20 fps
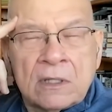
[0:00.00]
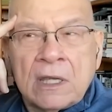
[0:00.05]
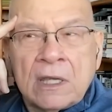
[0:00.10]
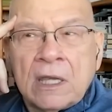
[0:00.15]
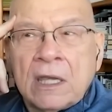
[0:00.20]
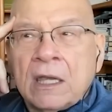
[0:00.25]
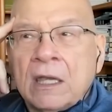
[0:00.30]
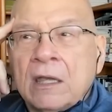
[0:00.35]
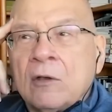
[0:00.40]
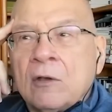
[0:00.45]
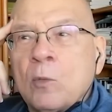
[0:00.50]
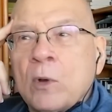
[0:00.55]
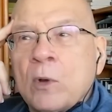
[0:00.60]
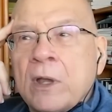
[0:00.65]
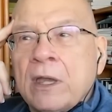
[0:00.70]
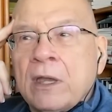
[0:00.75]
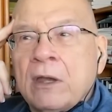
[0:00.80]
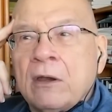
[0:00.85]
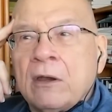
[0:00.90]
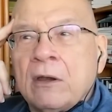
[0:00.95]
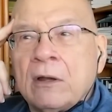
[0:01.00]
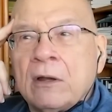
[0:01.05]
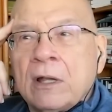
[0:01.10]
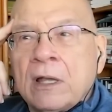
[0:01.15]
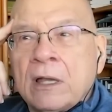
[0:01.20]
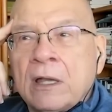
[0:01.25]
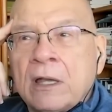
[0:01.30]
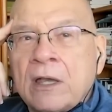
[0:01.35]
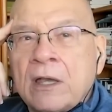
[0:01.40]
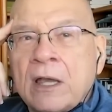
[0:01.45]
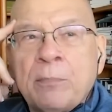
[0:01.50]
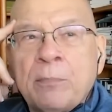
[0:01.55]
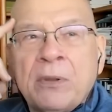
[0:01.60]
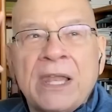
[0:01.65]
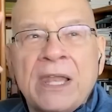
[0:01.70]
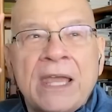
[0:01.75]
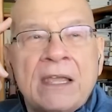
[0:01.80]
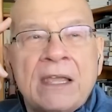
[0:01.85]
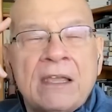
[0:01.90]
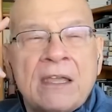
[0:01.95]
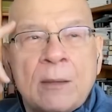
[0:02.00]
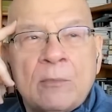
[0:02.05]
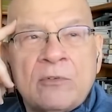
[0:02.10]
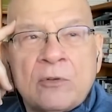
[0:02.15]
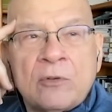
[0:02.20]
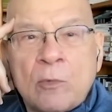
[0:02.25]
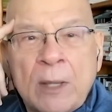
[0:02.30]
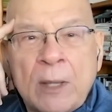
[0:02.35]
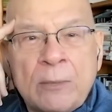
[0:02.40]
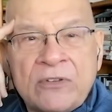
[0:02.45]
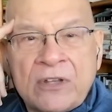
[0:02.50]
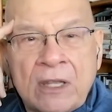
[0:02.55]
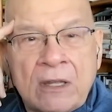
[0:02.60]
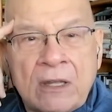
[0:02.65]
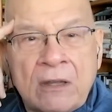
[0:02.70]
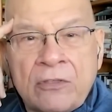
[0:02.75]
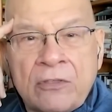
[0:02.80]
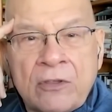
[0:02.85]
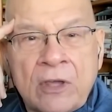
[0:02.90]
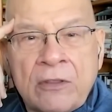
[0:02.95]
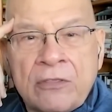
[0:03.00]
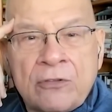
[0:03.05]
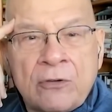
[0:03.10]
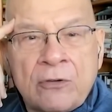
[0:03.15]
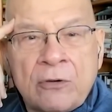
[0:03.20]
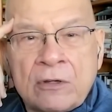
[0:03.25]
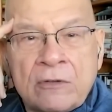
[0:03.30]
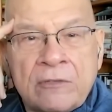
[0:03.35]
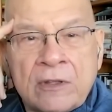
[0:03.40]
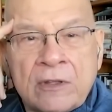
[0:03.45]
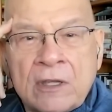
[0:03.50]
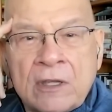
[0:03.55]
Where a plague comes and wipes out a third of the